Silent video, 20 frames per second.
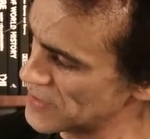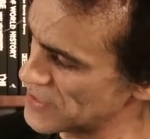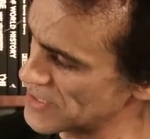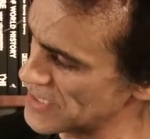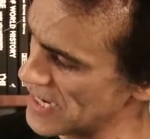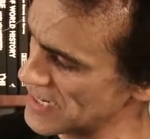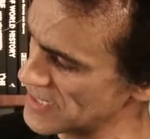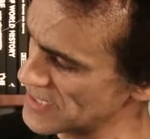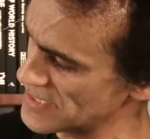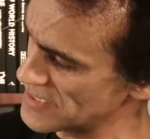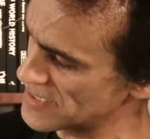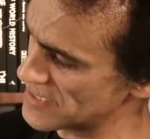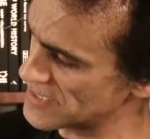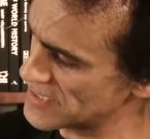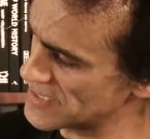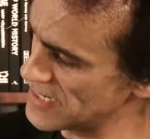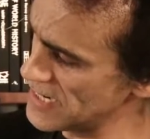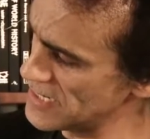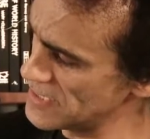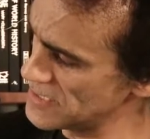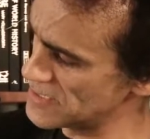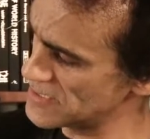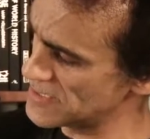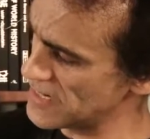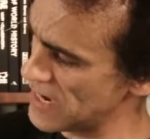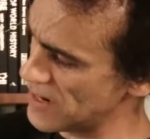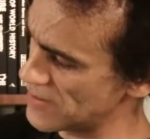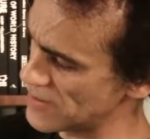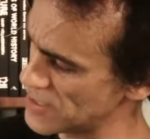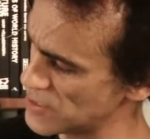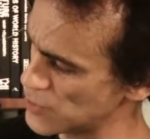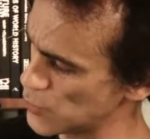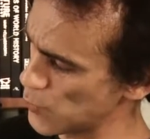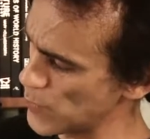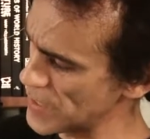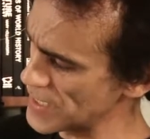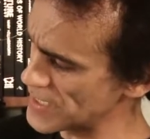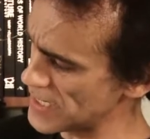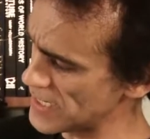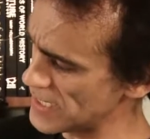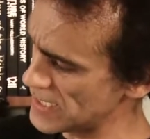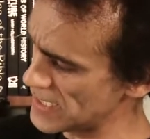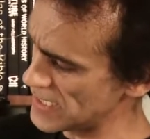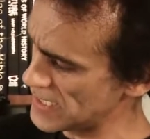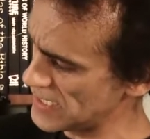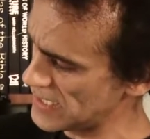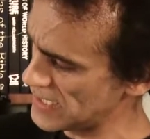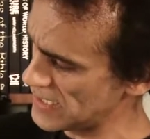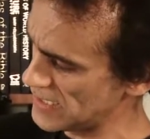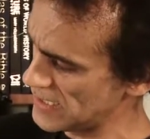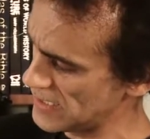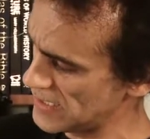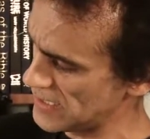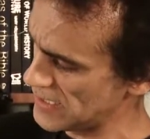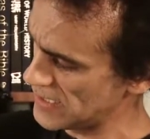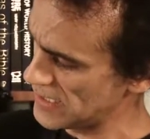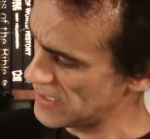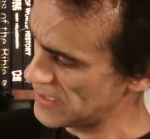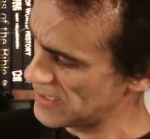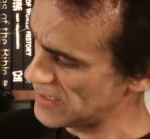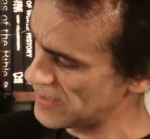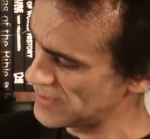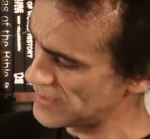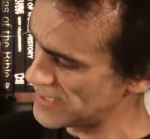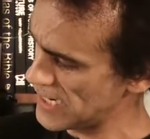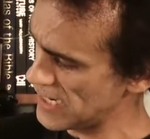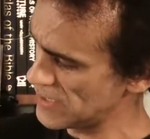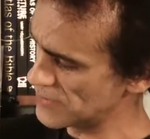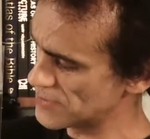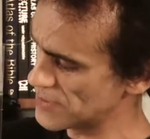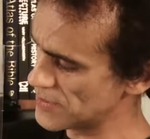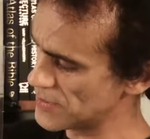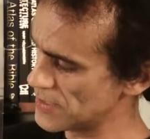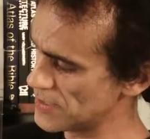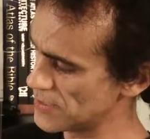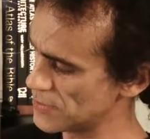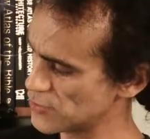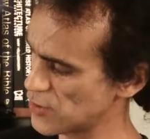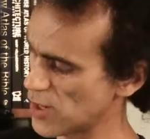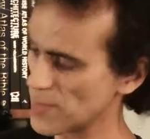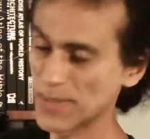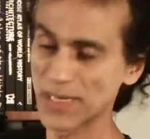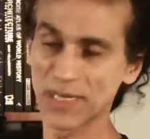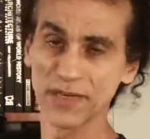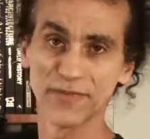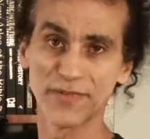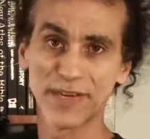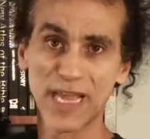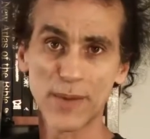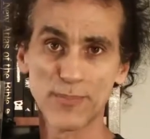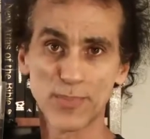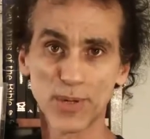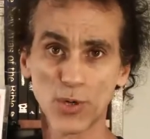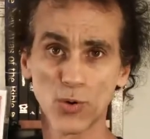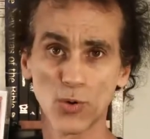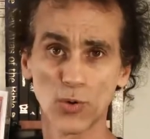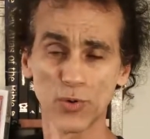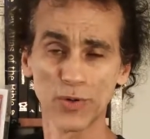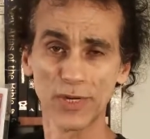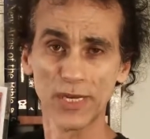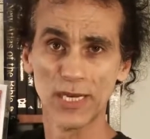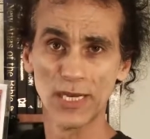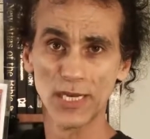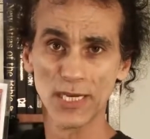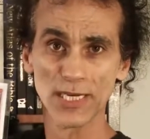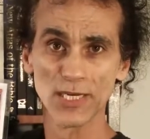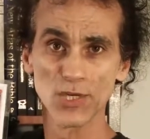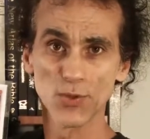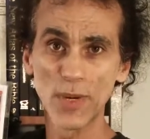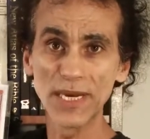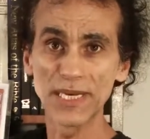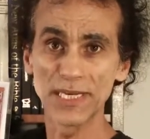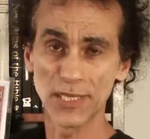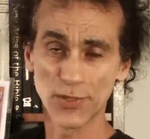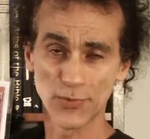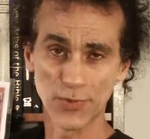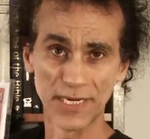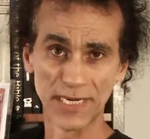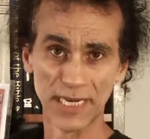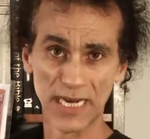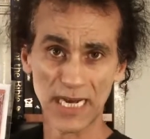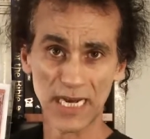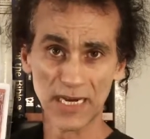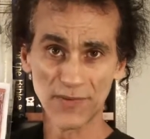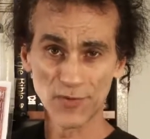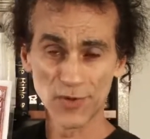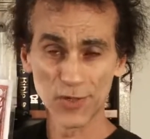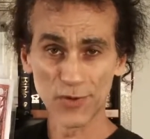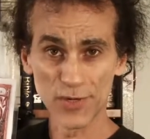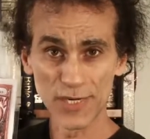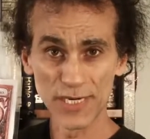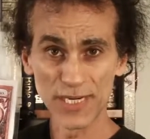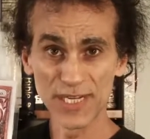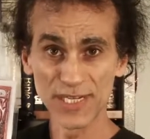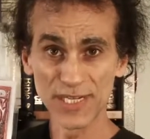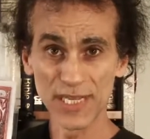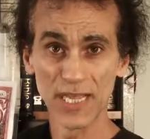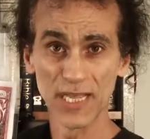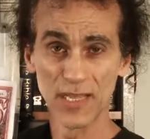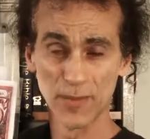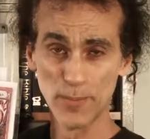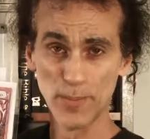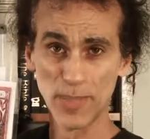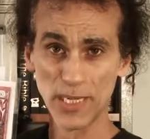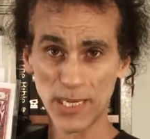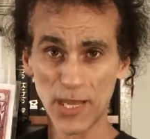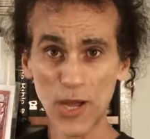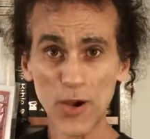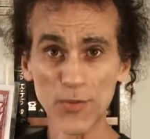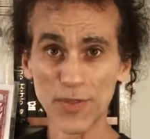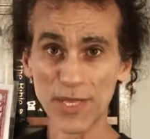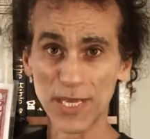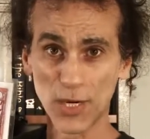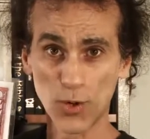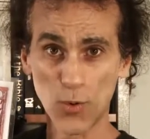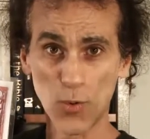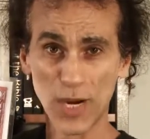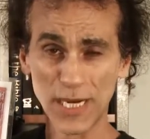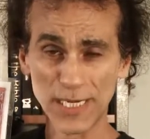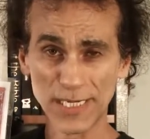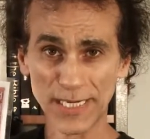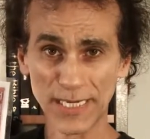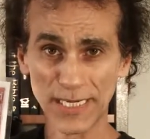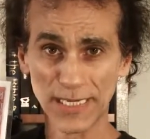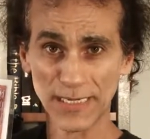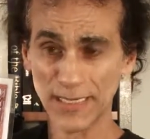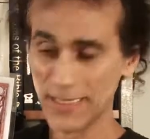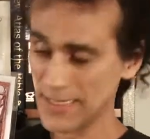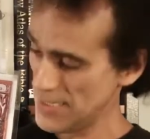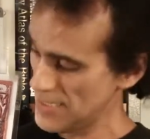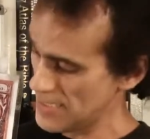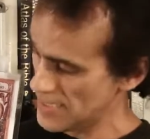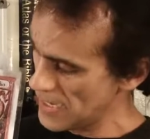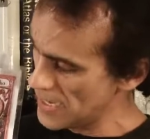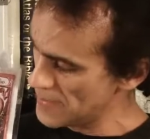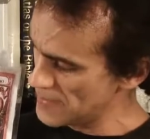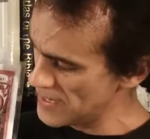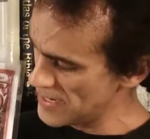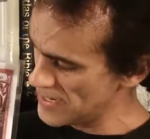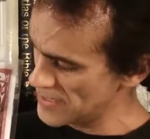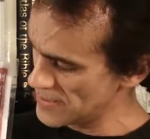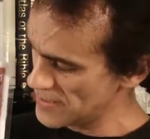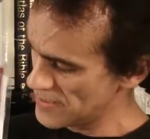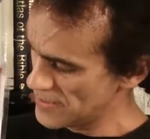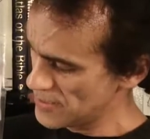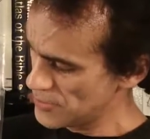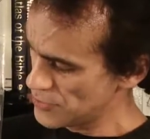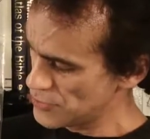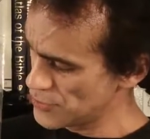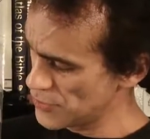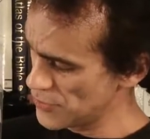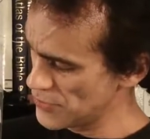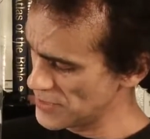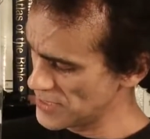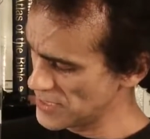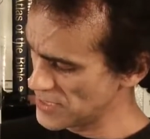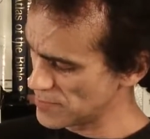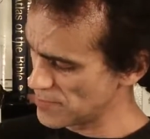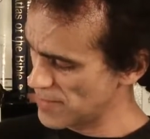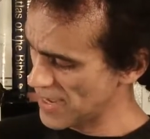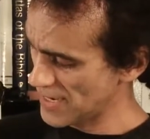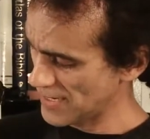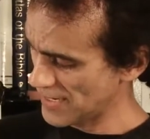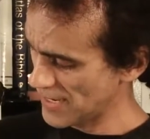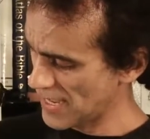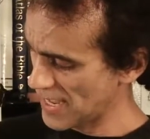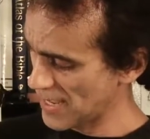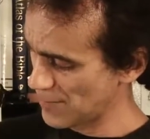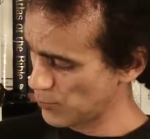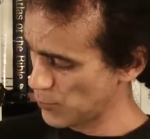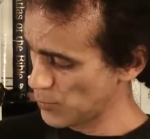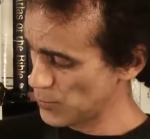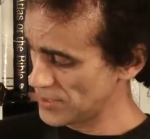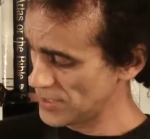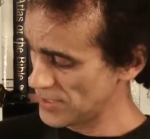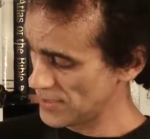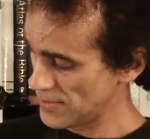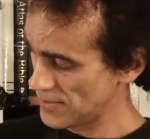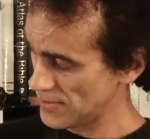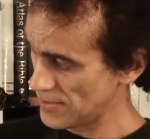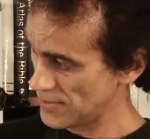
the sun descends down into winter, down to the Tropic of Capricorn, 23.5 degrees below the equator, and then journeys back upward